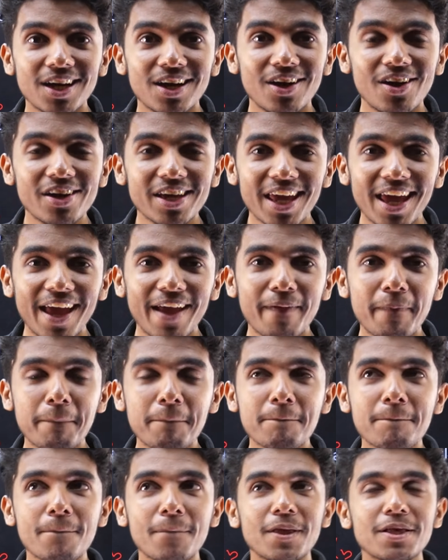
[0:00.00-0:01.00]
Okay,
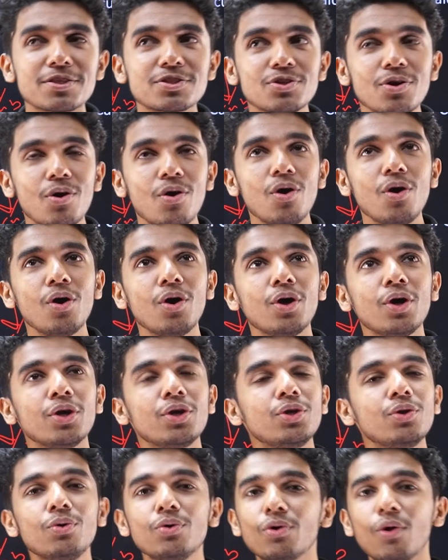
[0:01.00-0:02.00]
so
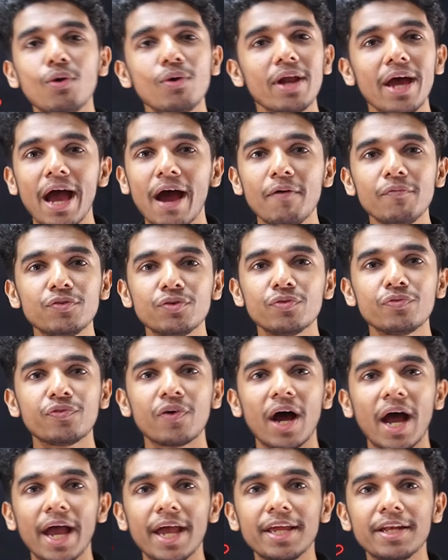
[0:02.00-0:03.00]
you don't have to
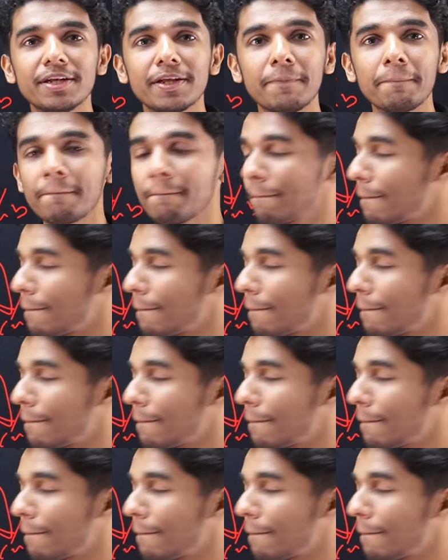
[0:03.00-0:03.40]
find